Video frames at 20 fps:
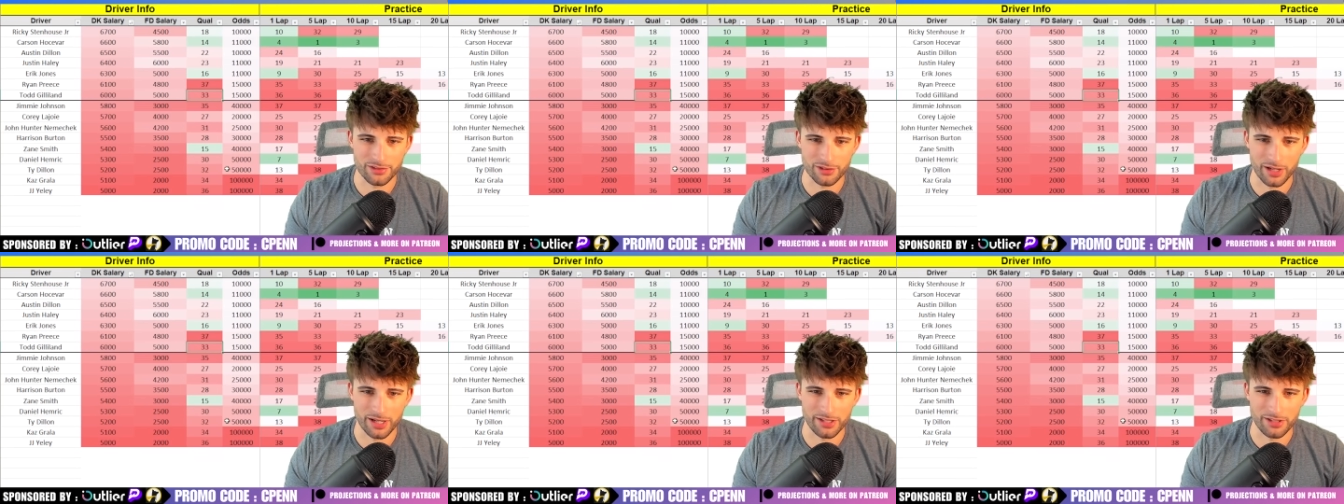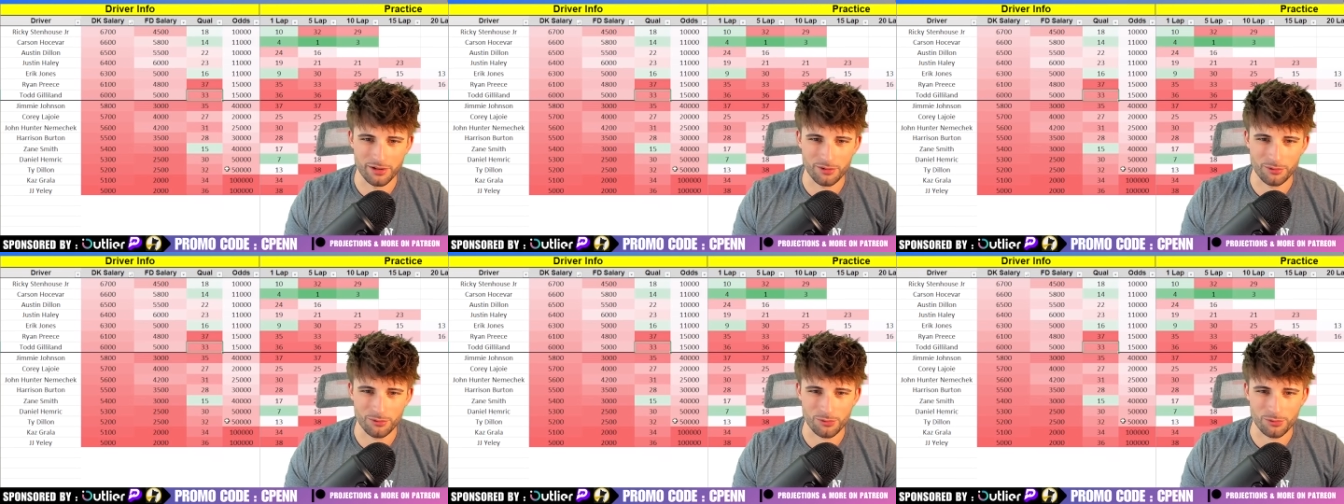So I
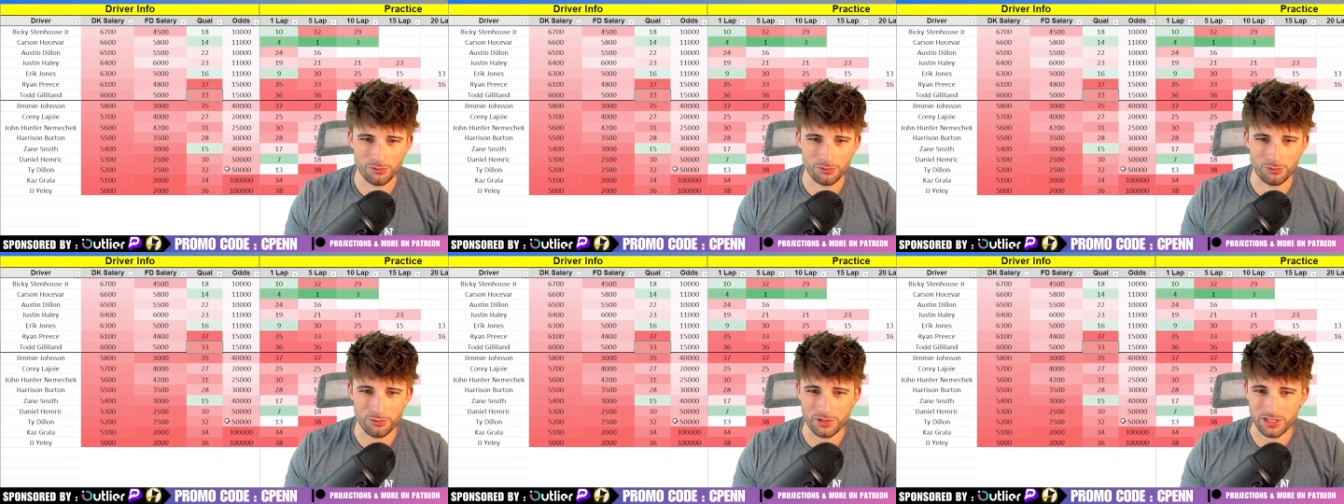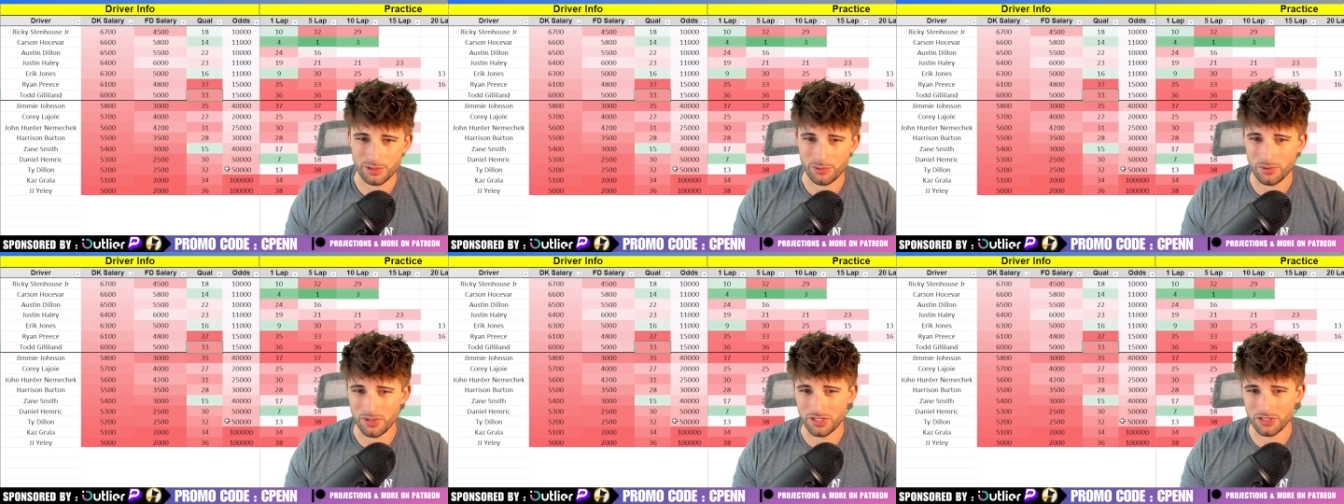don't
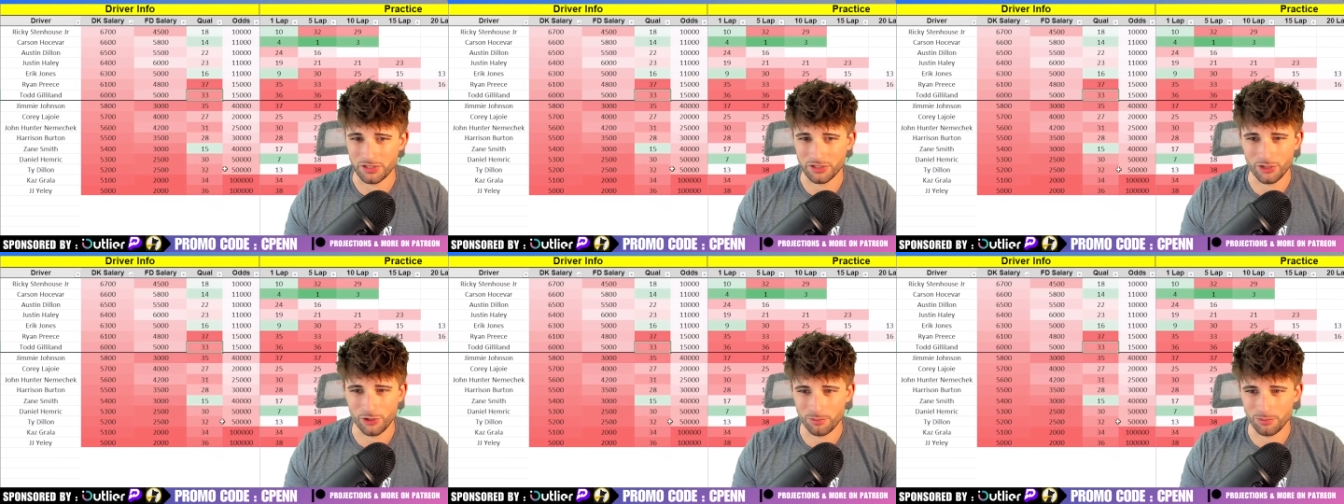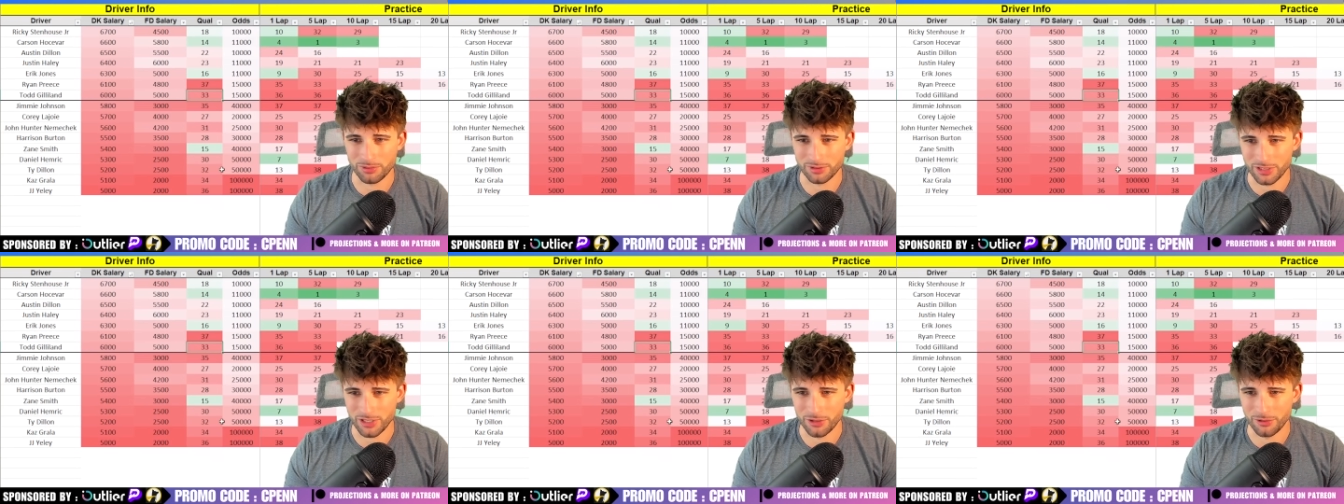really want to go
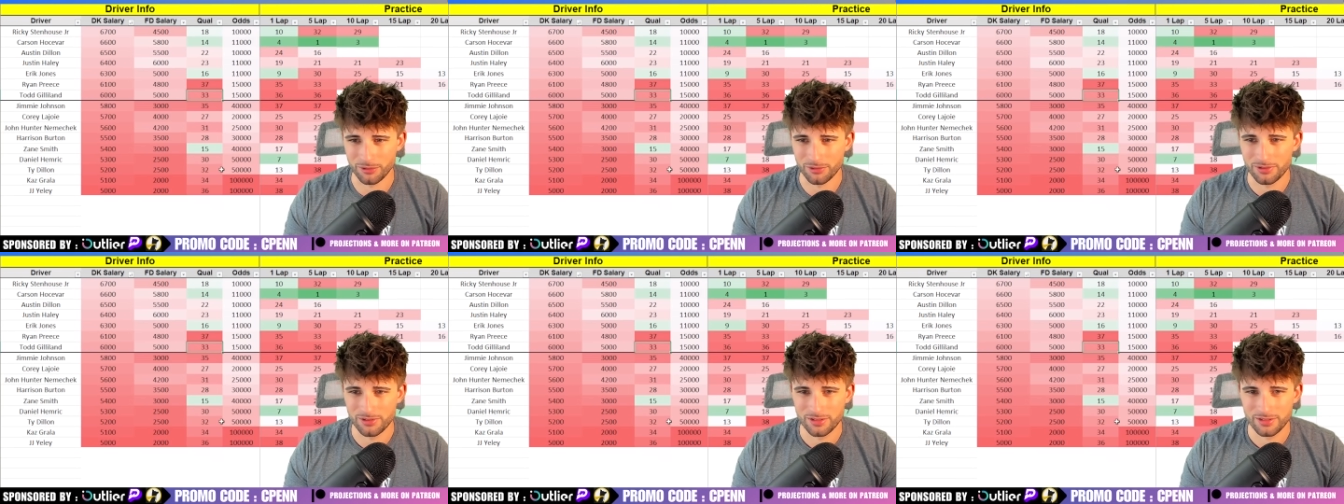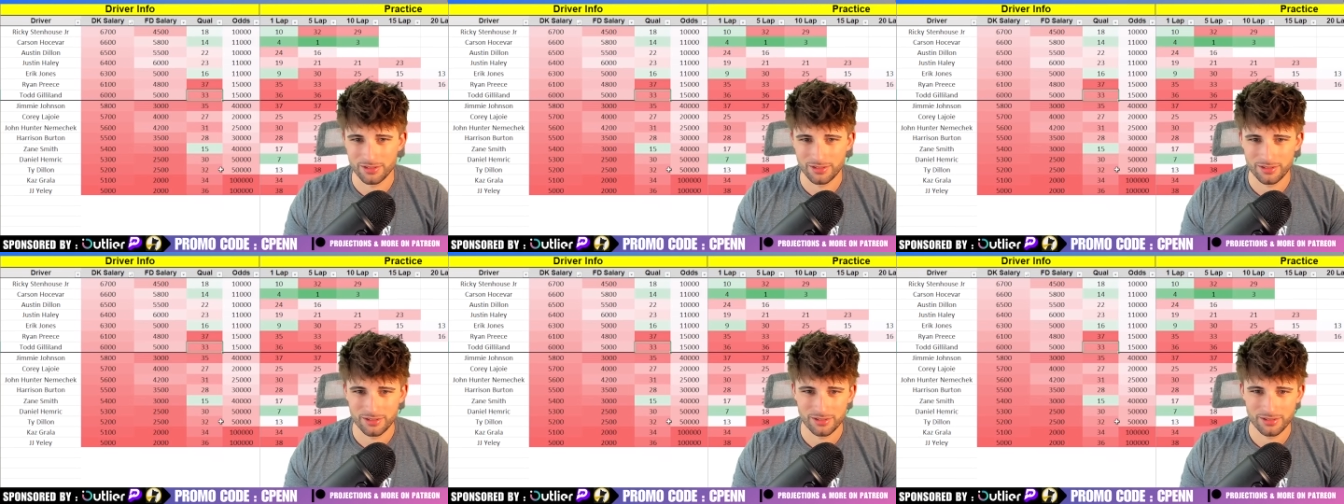below
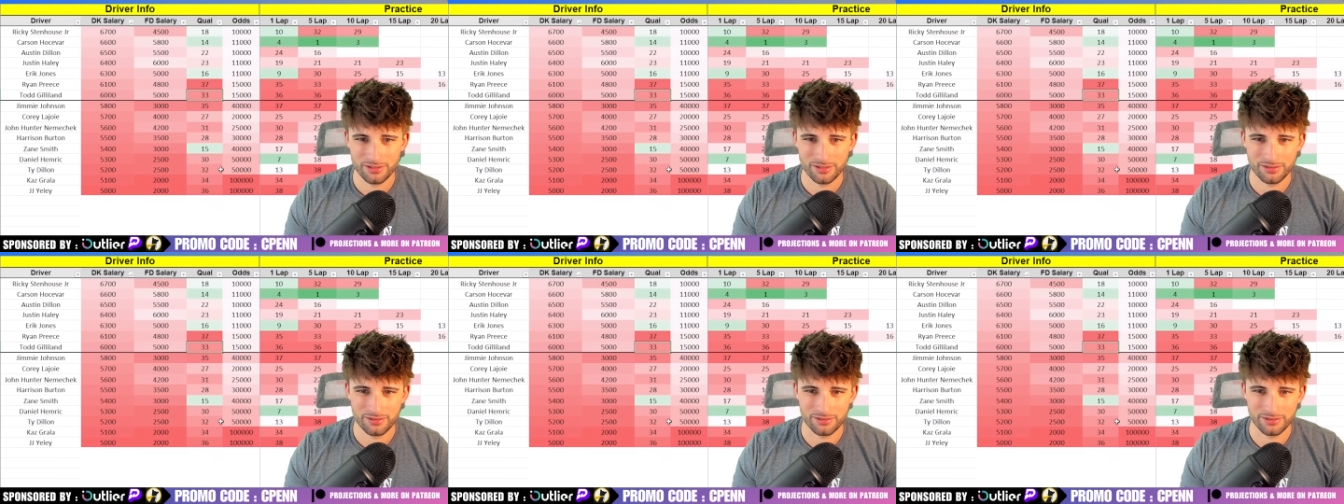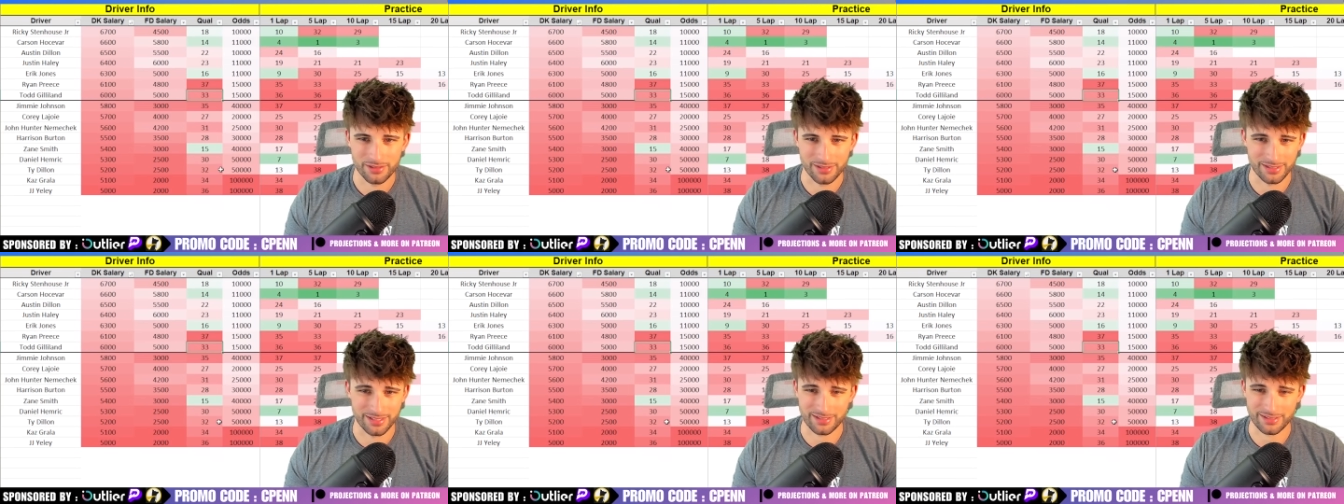
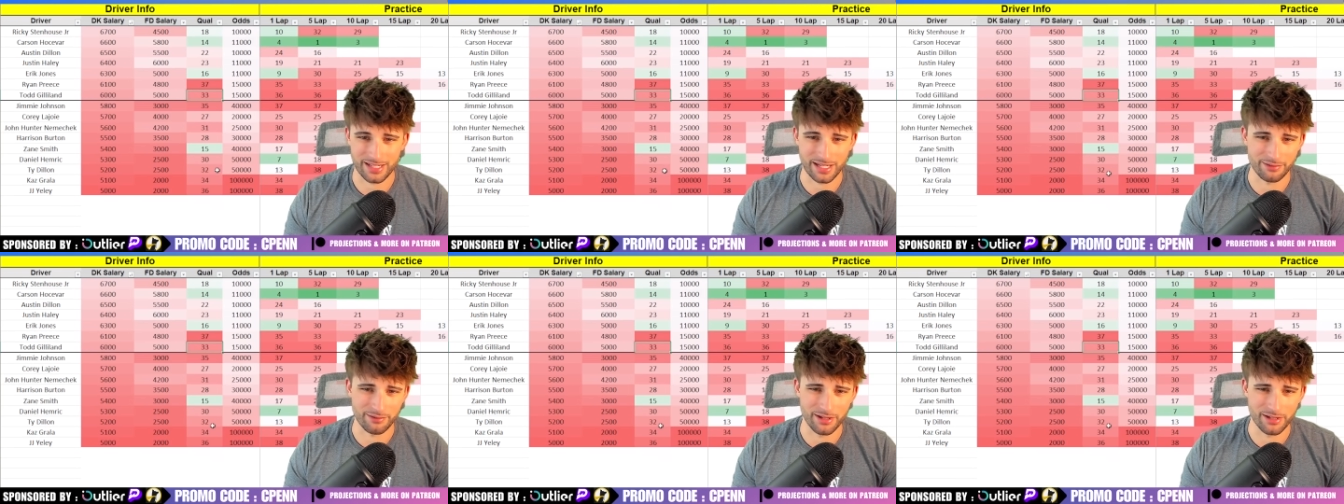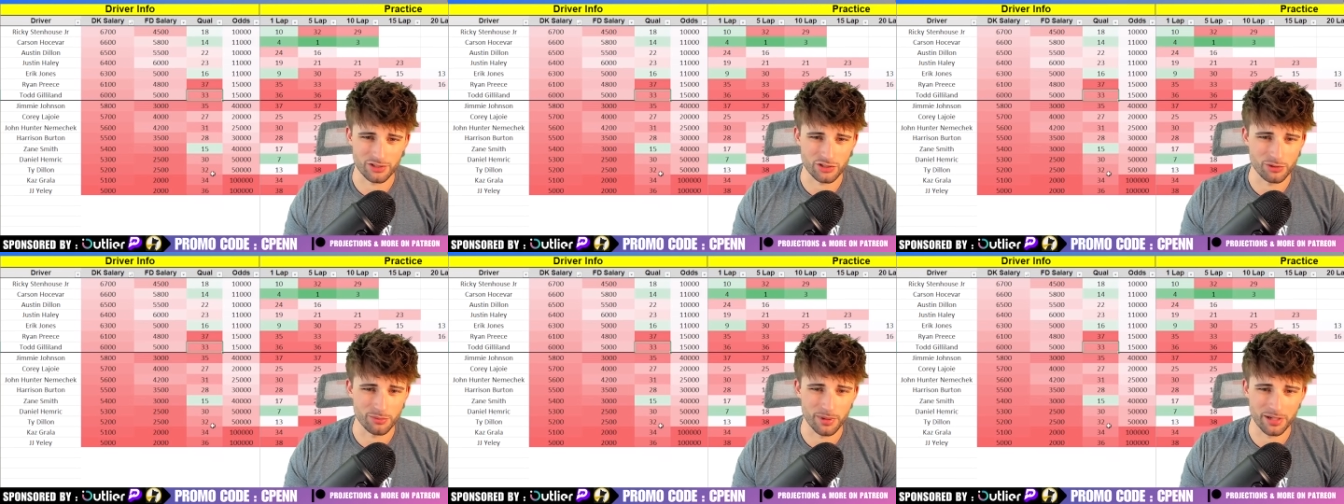the 6K
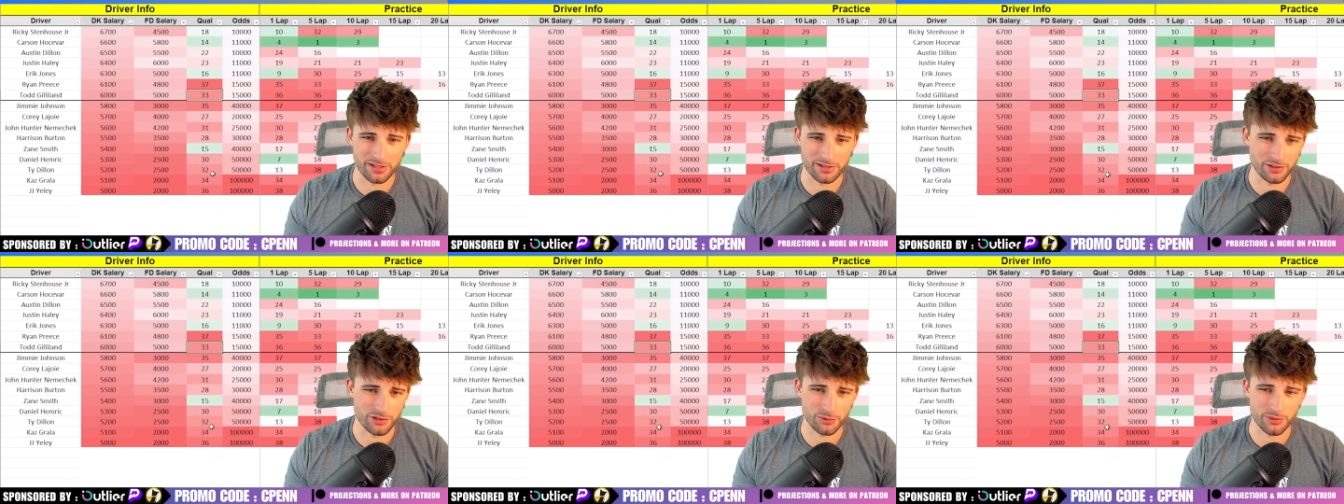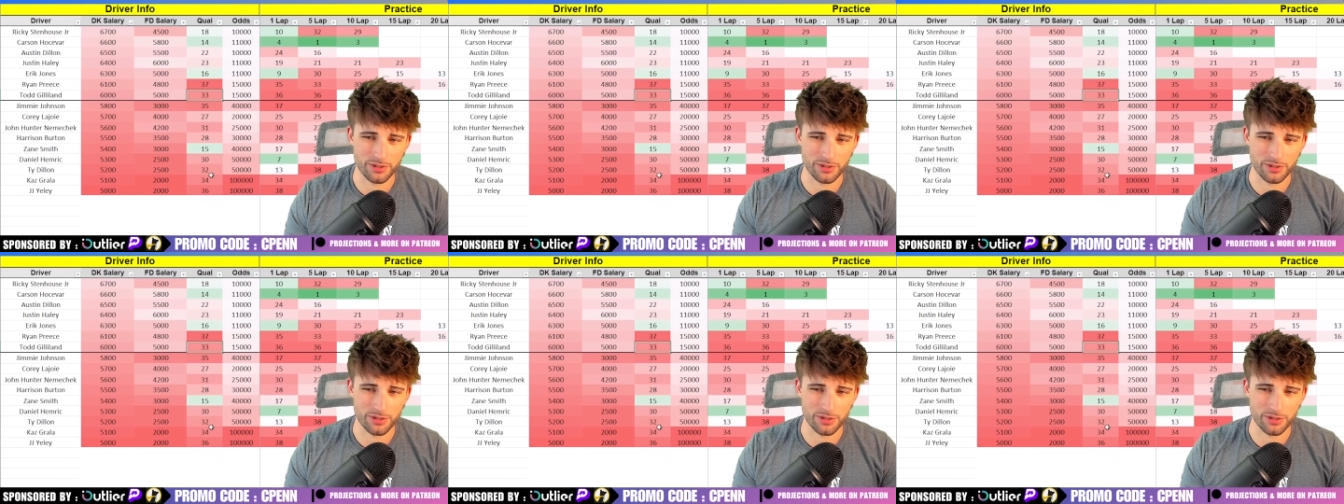range too much this